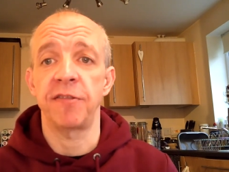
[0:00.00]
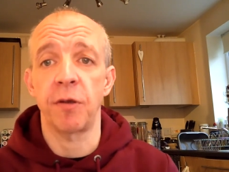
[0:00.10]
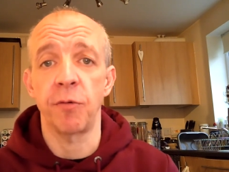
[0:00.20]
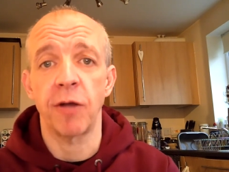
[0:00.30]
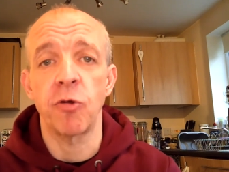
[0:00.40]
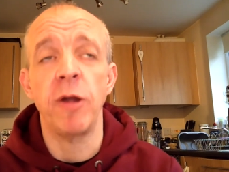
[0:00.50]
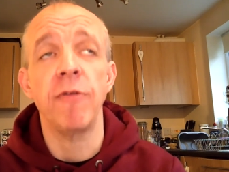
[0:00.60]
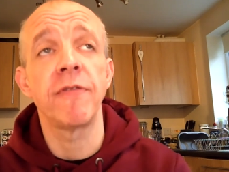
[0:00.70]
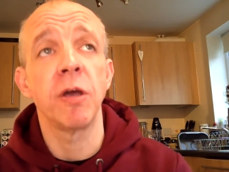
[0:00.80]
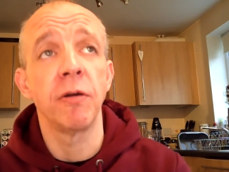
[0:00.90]
So a quick
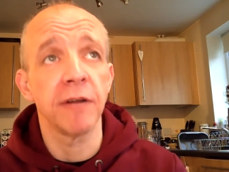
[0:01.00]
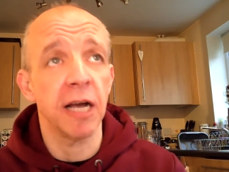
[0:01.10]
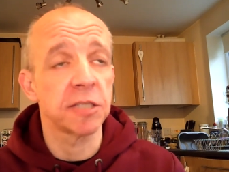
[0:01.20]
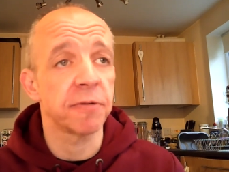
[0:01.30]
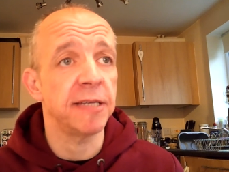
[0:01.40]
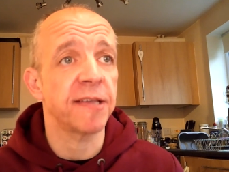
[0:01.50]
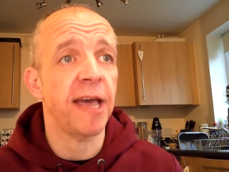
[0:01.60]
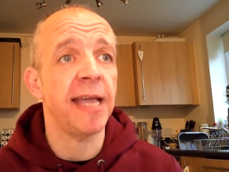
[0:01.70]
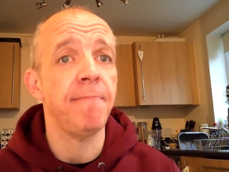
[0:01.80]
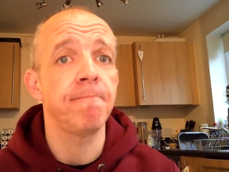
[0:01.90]
review of last week's
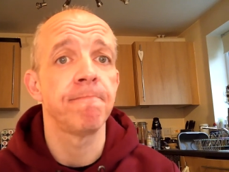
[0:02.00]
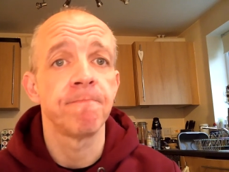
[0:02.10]
game.